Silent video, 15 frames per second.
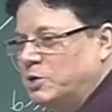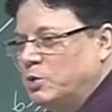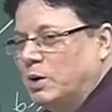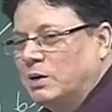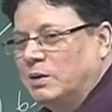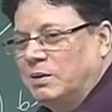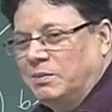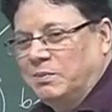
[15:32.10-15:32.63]
you
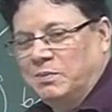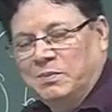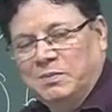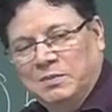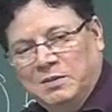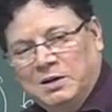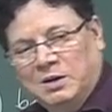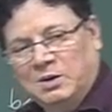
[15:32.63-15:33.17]
are
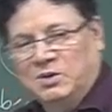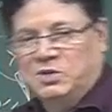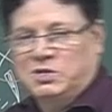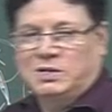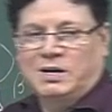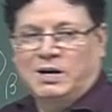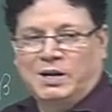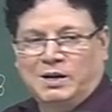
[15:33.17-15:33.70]

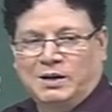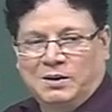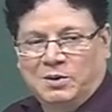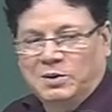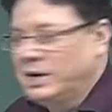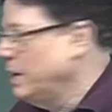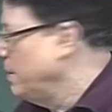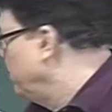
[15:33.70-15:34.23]
considering.
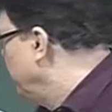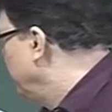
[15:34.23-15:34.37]
Okay.